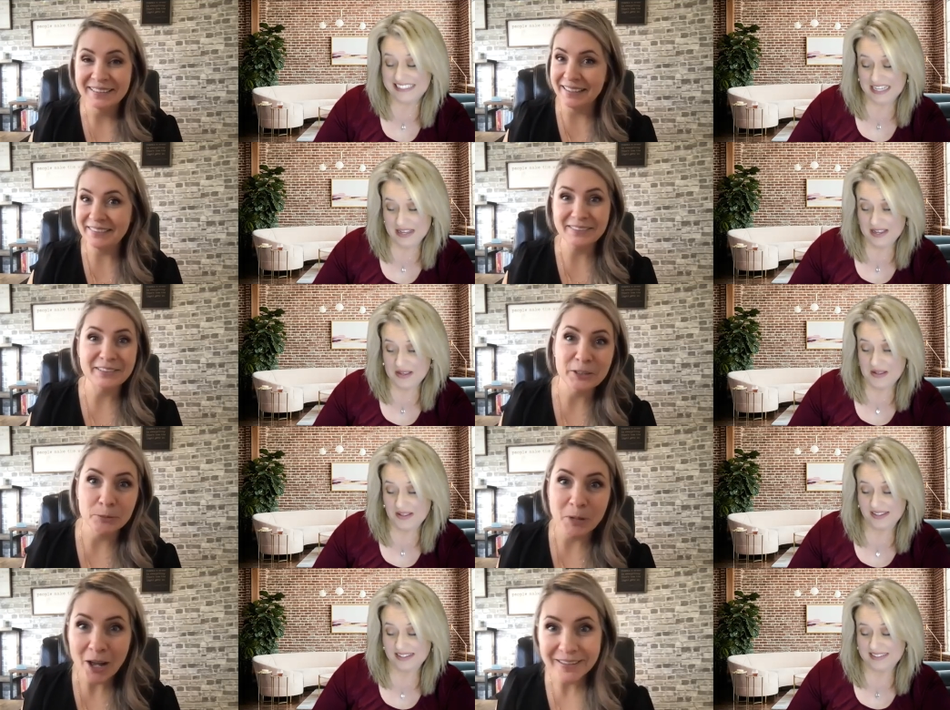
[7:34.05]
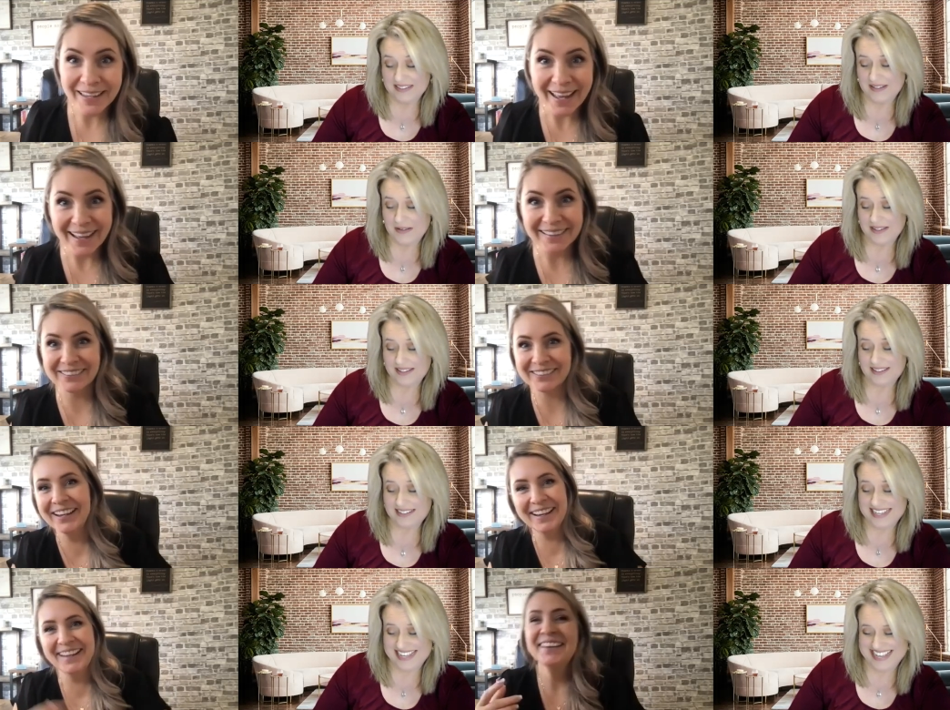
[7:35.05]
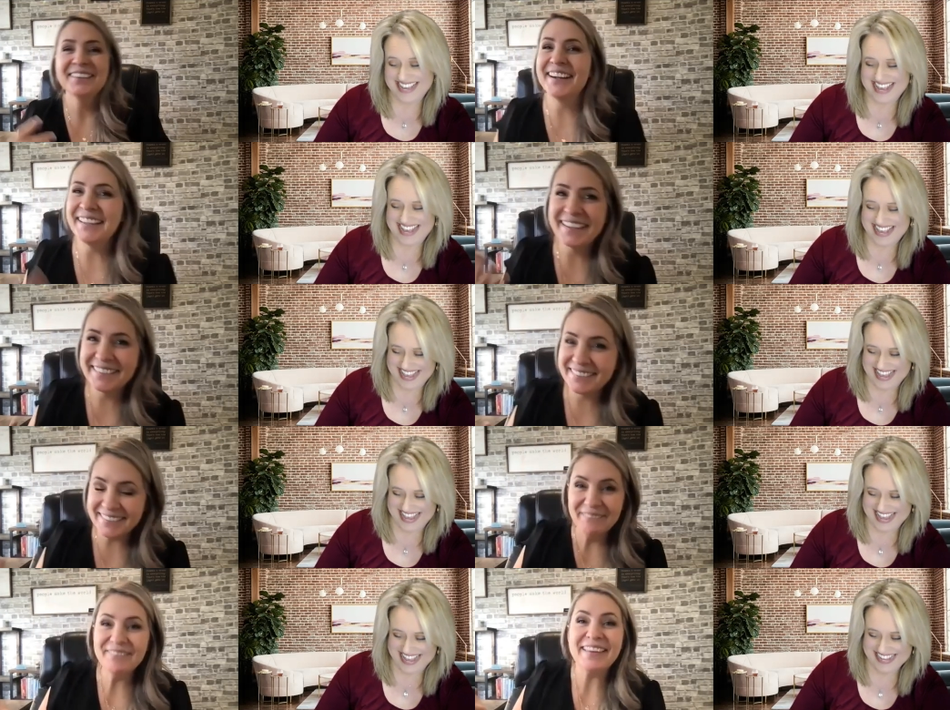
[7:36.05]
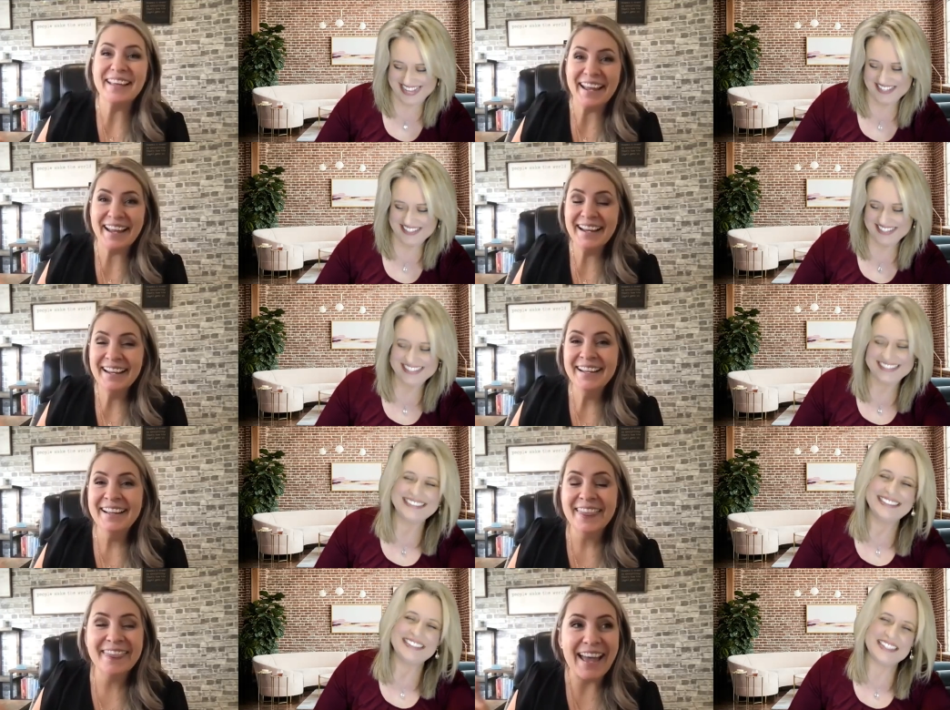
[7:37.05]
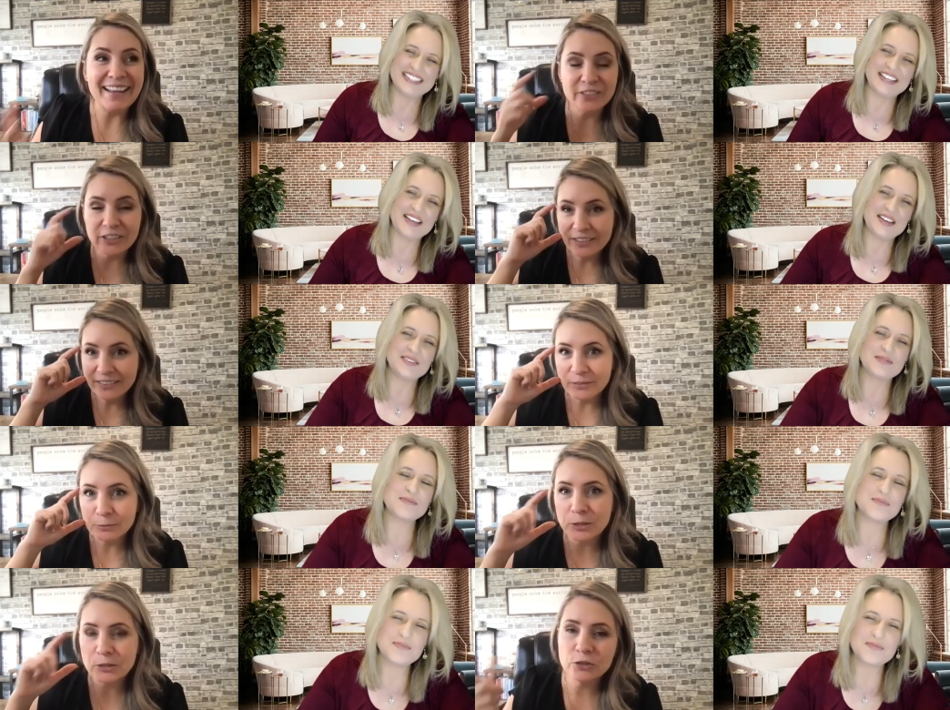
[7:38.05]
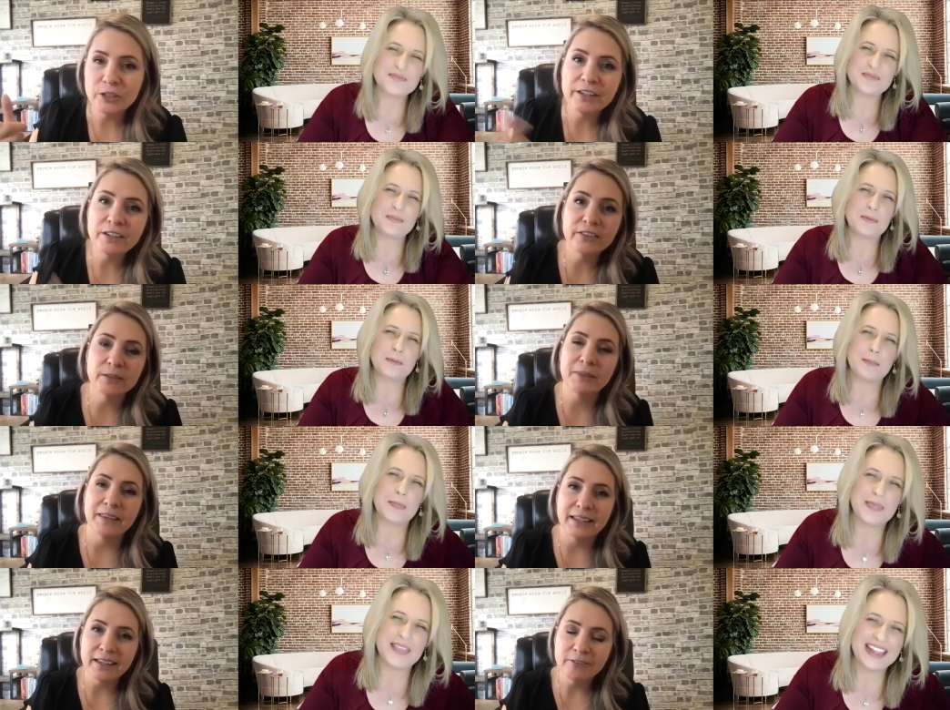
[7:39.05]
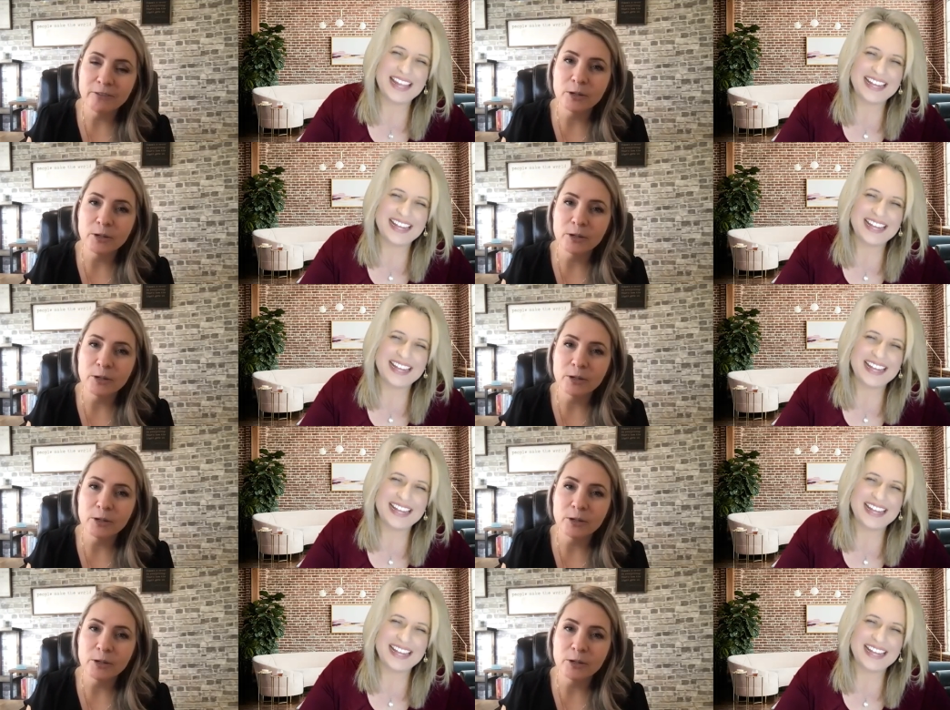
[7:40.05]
Speaker 1: listen to your podcast, right? Like something that just would trigger some thinking